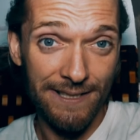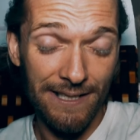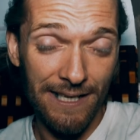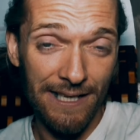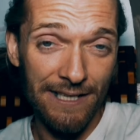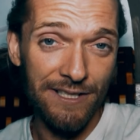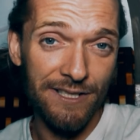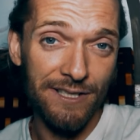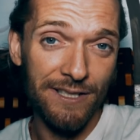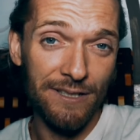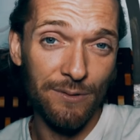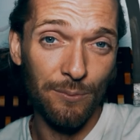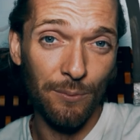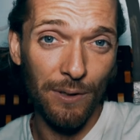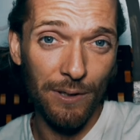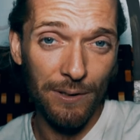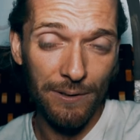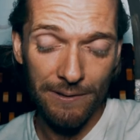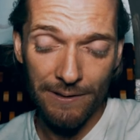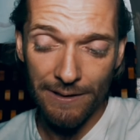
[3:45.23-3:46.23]
as it
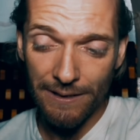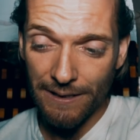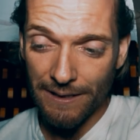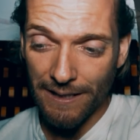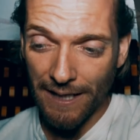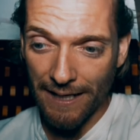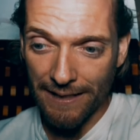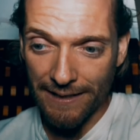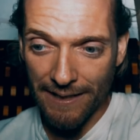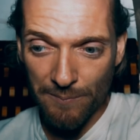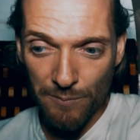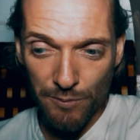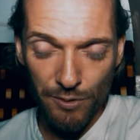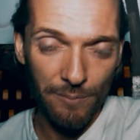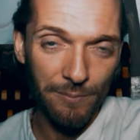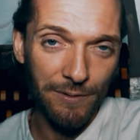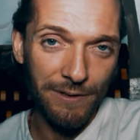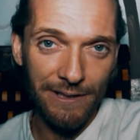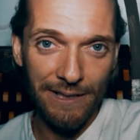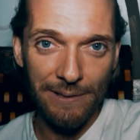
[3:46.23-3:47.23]
were, and I'm
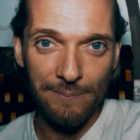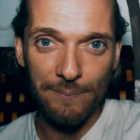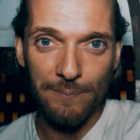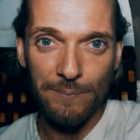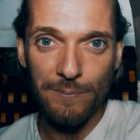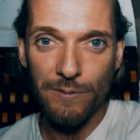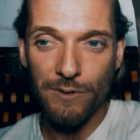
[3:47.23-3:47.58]
dropping them.